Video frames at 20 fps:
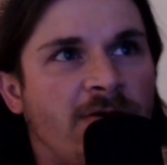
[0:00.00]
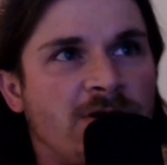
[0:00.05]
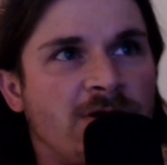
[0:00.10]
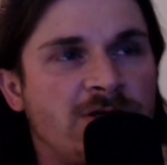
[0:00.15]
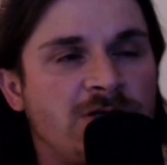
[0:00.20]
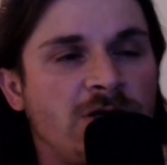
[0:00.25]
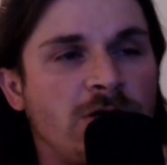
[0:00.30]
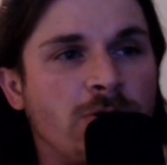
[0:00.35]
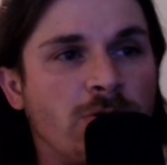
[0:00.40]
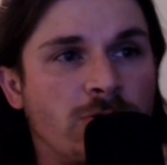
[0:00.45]

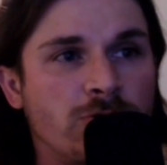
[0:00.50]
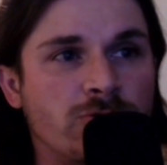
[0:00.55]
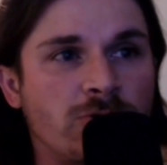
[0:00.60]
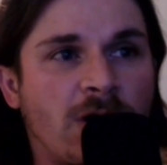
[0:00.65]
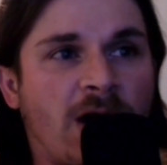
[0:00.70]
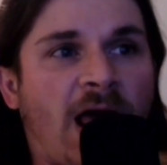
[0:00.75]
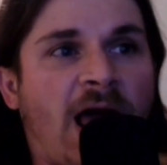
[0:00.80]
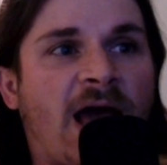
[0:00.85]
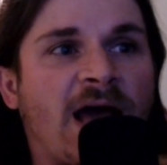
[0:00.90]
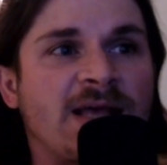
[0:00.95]

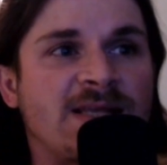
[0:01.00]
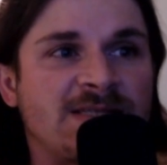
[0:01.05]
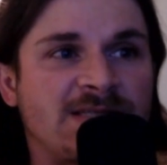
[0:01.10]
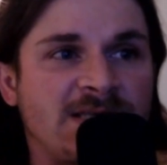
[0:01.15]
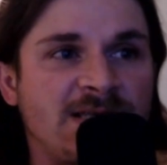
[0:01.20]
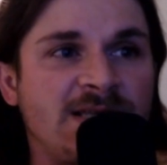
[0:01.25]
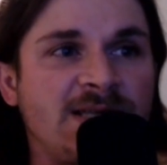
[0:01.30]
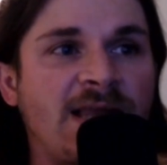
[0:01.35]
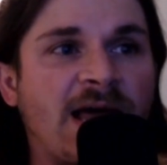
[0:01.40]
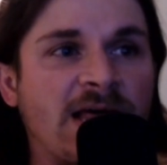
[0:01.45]
Sheoldred
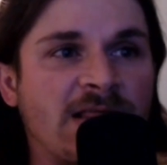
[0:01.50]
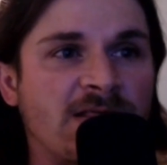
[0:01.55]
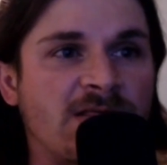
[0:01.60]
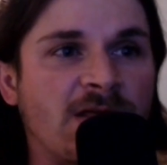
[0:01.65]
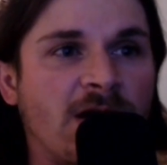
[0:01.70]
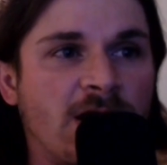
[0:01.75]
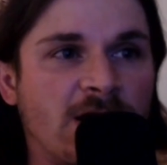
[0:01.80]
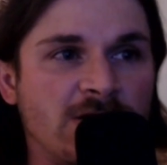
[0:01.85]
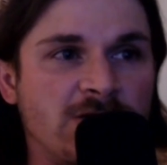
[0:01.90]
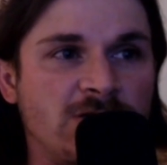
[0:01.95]
has Death
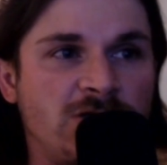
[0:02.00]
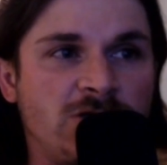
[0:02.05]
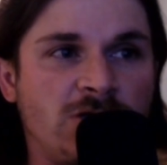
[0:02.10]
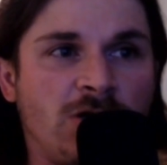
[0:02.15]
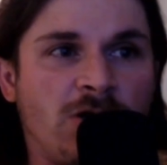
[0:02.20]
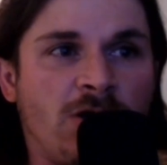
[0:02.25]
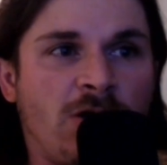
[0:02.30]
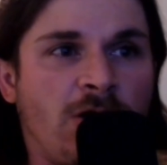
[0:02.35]
Touch.